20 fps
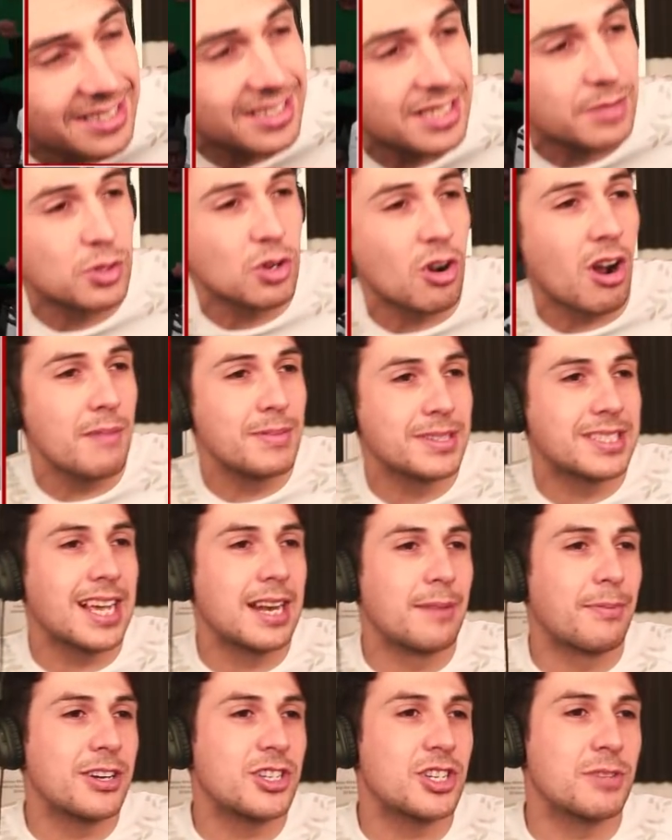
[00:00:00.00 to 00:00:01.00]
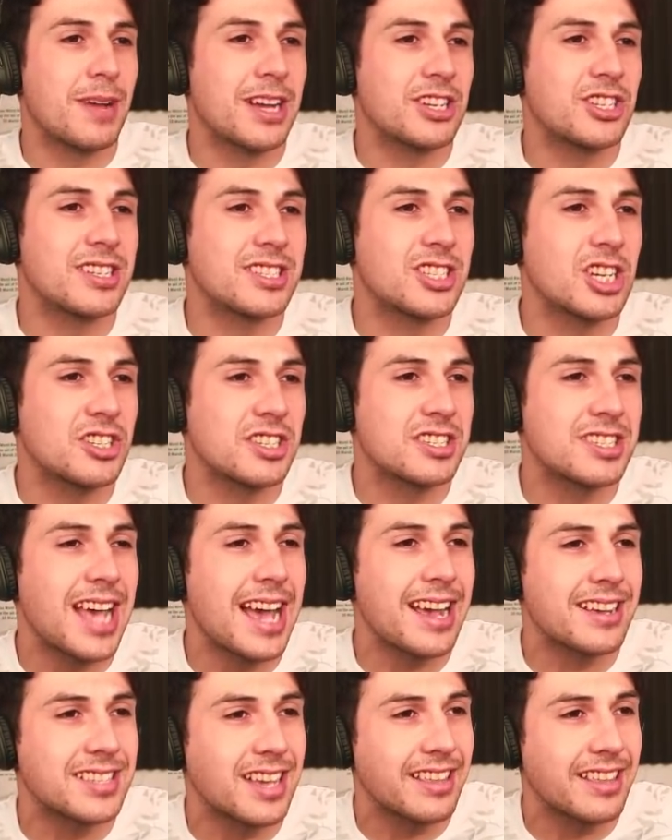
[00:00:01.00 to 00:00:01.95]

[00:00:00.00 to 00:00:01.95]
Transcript: subscriber celebration match in just a sec.